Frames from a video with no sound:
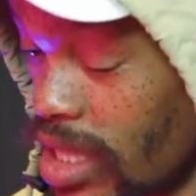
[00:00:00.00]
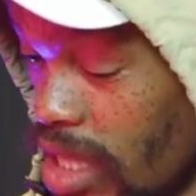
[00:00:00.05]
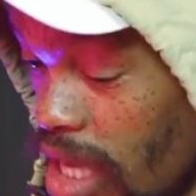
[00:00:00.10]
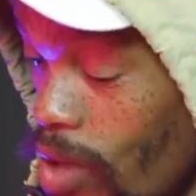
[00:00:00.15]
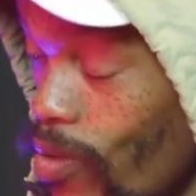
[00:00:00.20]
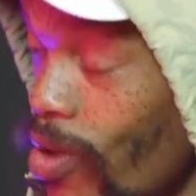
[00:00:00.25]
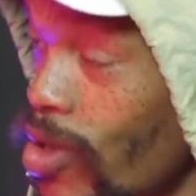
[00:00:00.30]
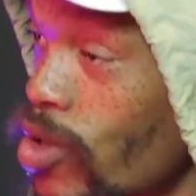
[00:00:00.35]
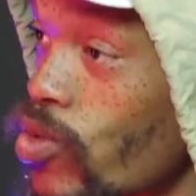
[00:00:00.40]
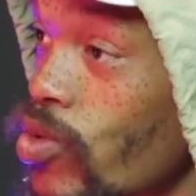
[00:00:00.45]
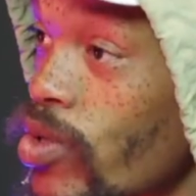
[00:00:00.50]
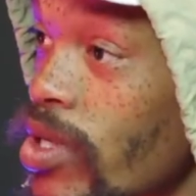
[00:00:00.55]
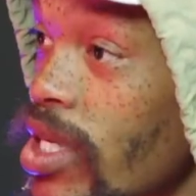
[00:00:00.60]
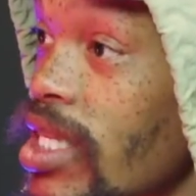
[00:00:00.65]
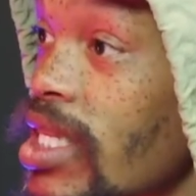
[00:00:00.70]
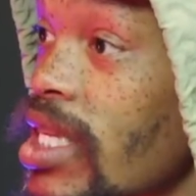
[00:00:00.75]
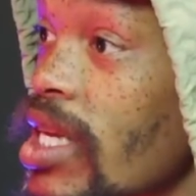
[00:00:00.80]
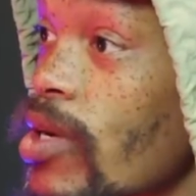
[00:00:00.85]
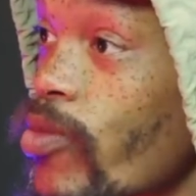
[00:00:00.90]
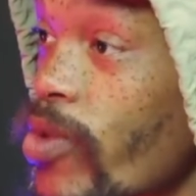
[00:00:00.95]
They're the ones who can
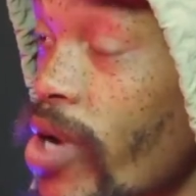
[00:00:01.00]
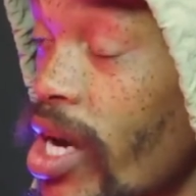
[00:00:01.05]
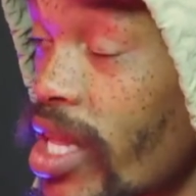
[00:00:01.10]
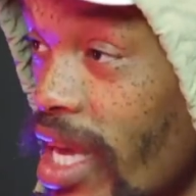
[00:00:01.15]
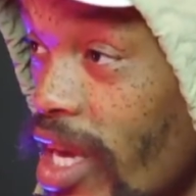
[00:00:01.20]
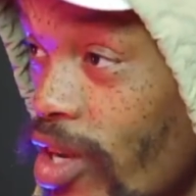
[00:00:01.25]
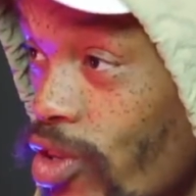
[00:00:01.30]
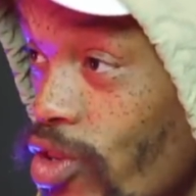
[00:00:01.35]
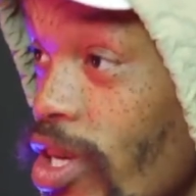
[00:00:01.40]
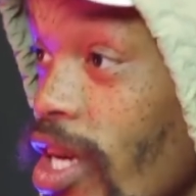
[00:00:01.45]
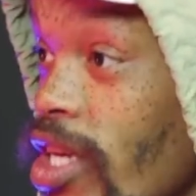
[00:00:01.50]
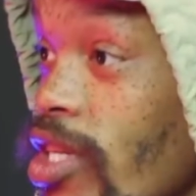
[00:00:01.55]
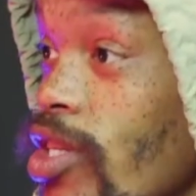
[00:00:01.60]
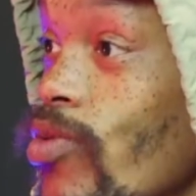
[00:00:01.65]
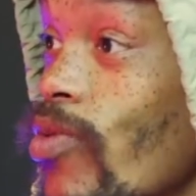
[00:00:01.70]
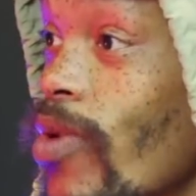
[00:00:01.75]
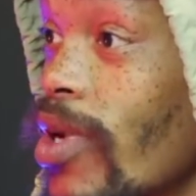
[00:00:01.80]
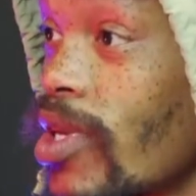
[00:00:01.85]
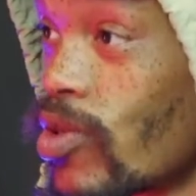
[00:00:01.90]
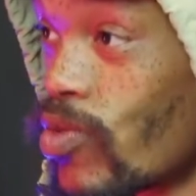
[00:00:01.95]
say we are the
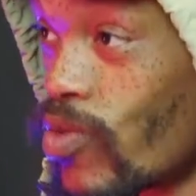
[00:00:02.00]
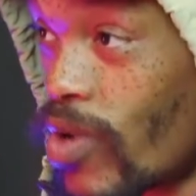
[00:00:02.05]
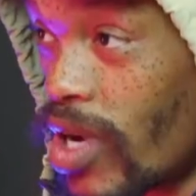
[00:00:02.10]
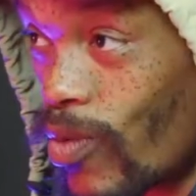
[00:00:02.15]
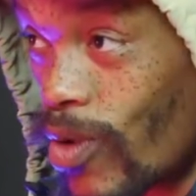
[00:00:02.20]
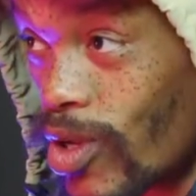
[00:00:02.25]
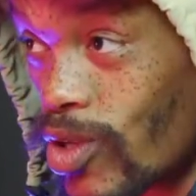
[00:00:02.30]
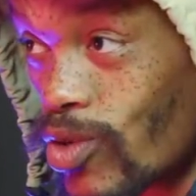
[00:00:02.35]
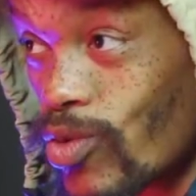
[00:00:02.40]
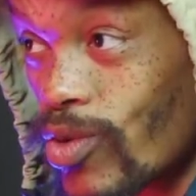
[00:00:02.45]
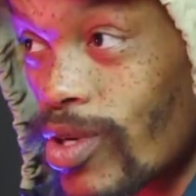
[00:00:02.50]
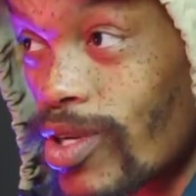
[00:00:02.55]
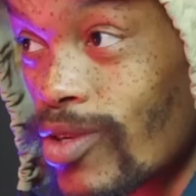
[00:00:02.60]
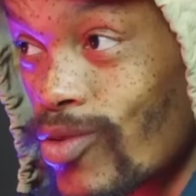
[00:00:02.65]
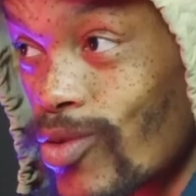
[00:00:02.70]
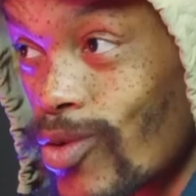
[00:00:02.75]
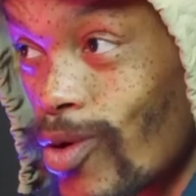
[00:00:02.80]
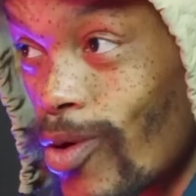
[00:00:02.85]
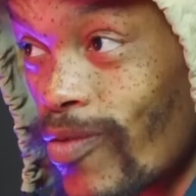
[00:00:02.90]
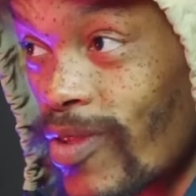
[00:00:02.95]
educated ones. We are the ones who can
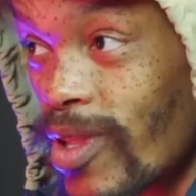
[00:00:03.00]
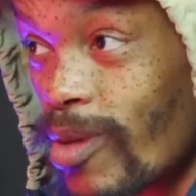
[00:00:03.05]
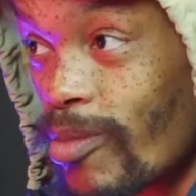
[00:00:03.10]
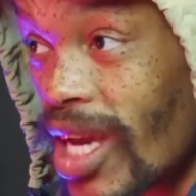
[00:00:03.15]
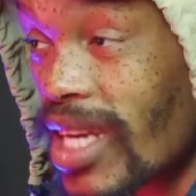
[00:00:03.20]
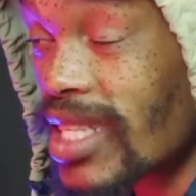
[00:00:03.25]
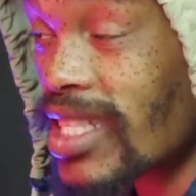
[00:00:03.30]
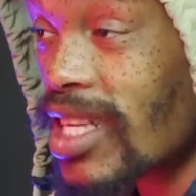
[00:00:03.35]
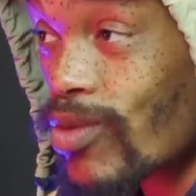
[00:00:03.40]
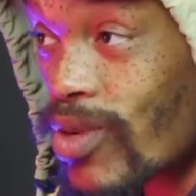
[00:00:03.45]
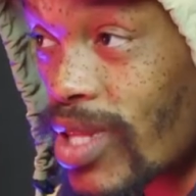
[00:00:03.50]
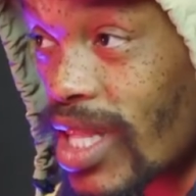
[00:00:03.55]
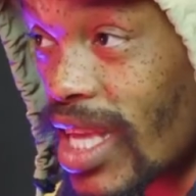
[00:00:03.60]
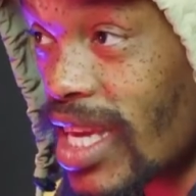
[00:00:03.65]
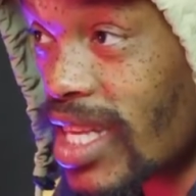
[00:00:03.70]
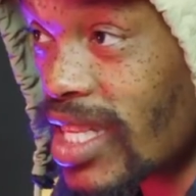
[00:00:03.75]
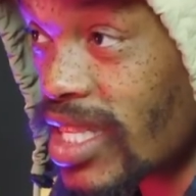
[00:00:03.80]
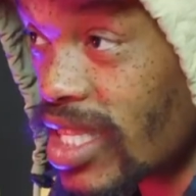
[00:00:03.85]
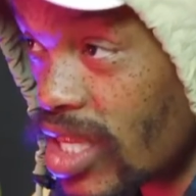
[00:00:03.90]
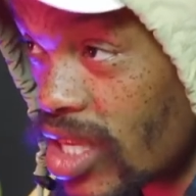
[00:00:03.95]
rule over the blacks. That's what the
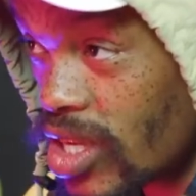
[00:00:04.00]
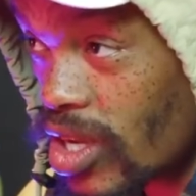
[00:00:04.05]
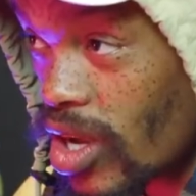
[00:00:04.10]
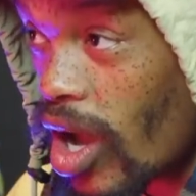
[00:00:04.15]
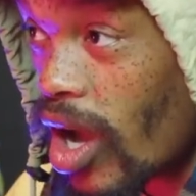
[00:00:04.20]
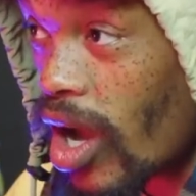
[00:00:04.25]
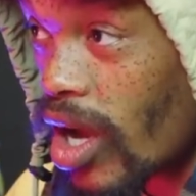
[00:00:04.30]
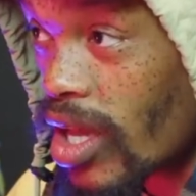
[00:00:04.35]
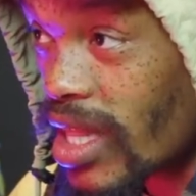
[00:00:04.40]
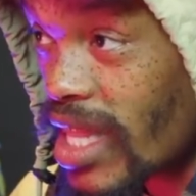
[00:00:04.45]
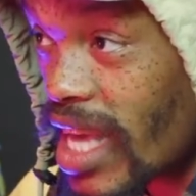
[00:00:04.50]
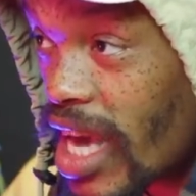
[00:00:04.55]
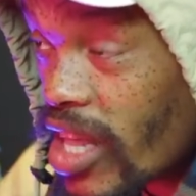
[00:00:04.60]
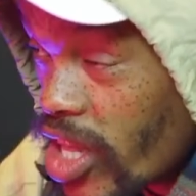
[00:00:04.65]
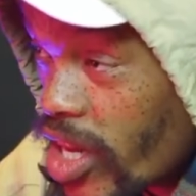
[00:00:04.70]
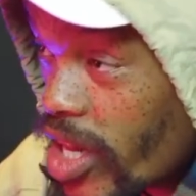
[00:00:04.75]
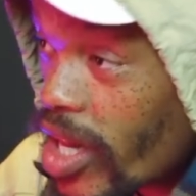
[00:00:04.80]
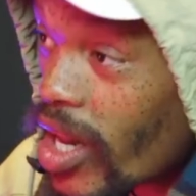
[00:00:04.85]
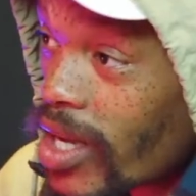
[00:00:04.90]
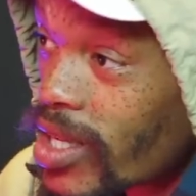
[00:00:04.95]
ANC are. They are
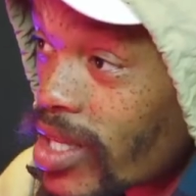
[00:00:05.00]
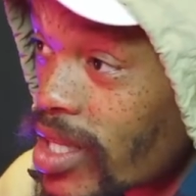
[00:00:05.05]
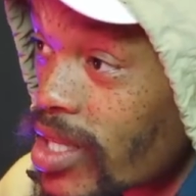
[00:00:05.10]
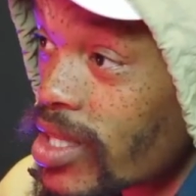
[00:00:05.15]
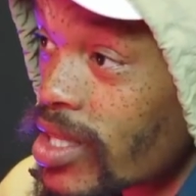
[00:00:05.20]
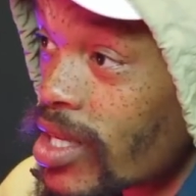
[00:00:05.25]
the classes.